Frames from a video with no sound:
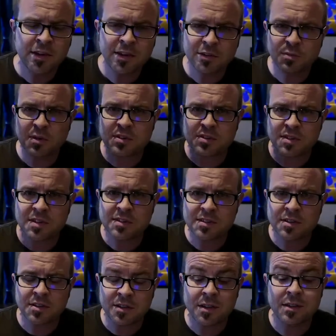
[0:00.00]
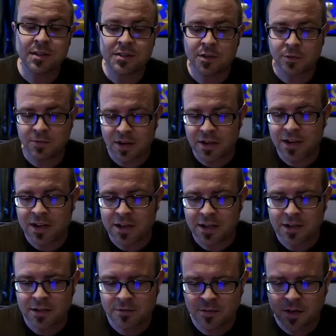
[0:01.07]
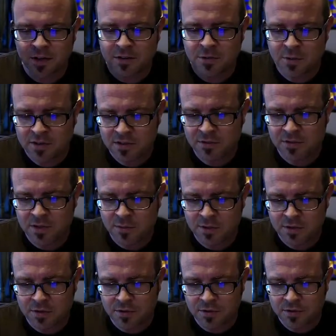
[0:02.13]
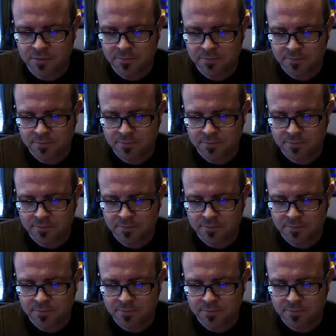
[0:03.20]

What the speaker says: especially considering that these are very high-end and very expensive CPUs.